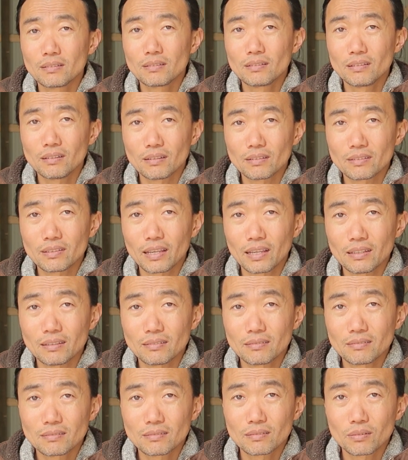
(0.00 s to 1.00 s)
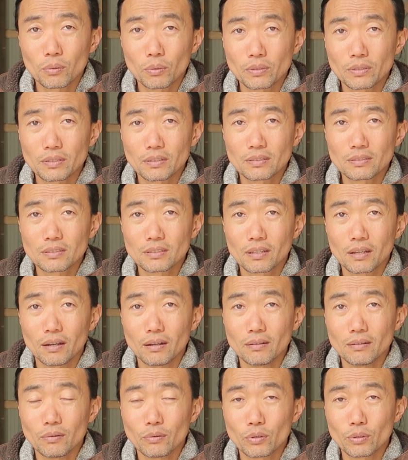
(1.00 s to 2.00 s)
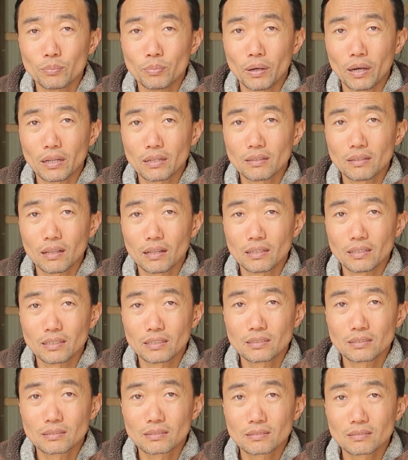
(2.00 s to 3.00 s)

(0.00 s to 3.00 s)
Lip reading: 10–20 years ago, I would have bought at least